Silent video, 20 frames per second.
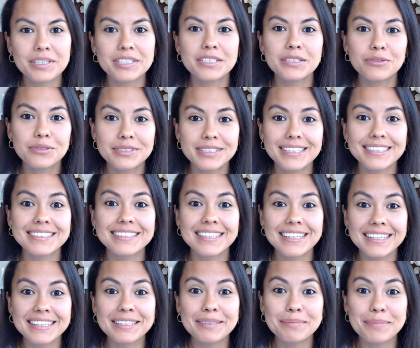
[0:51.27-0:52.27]
she was a
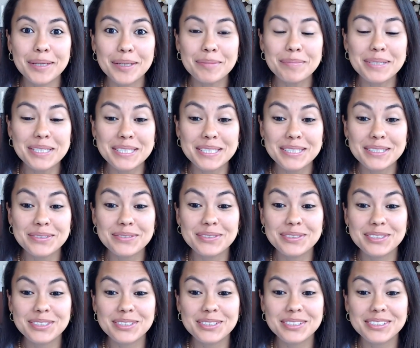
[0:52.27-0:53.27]
tiny baby. She
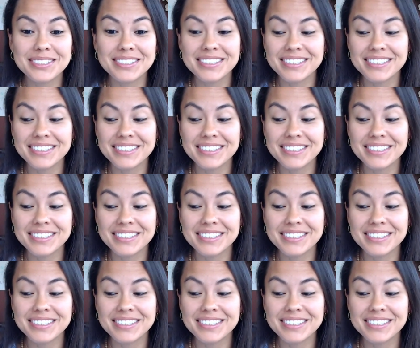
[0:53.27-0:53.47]
was just